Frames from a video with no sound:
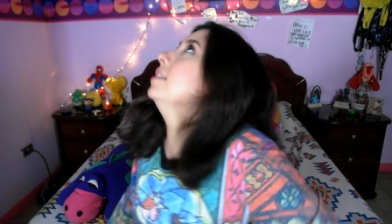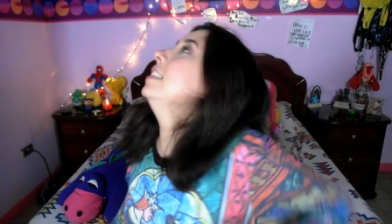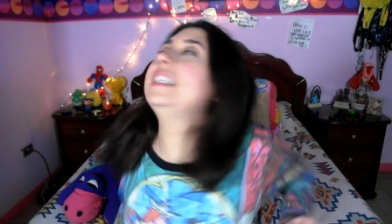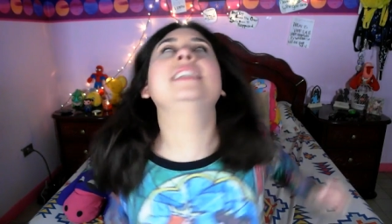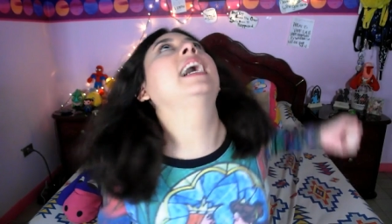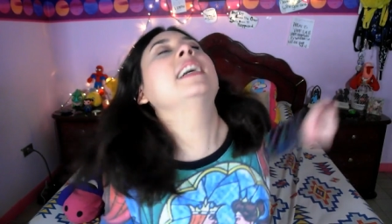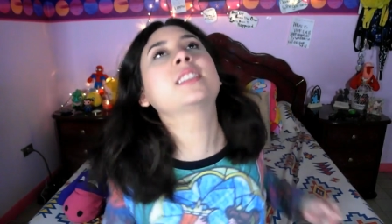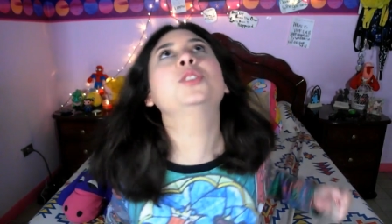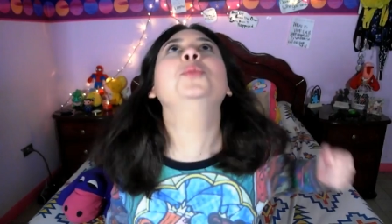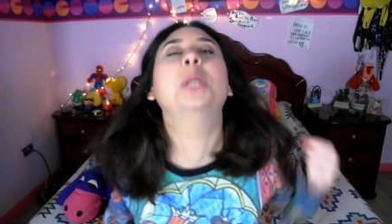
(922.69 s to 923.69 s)
He
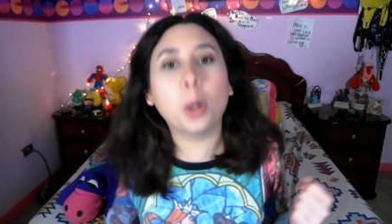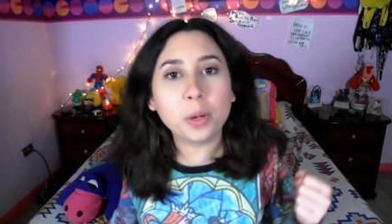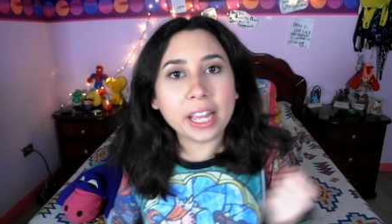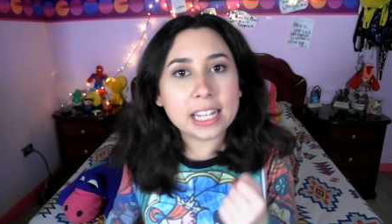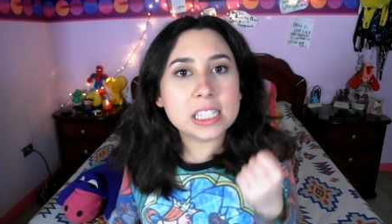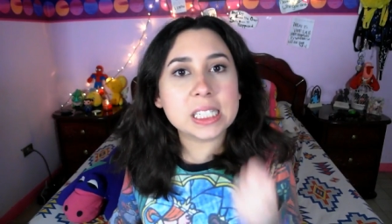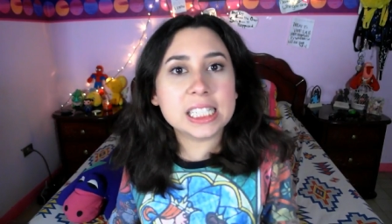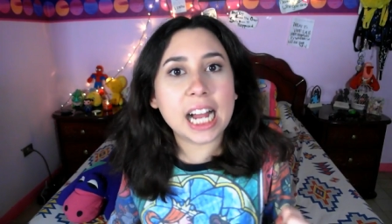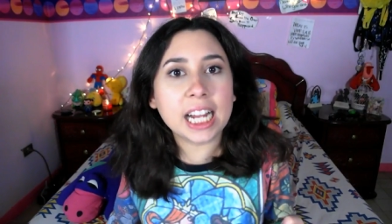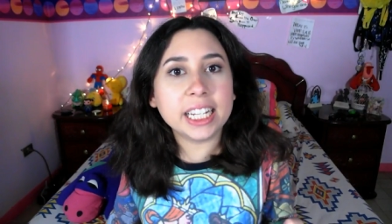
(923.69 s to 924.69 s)
has to go, he has to
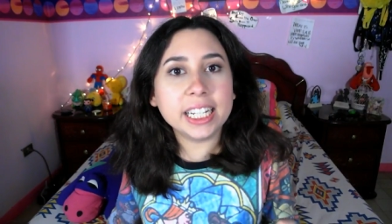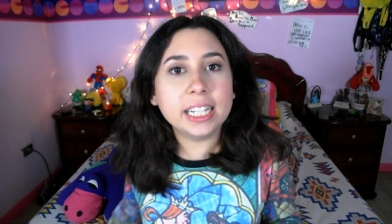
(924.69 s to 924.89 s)
die.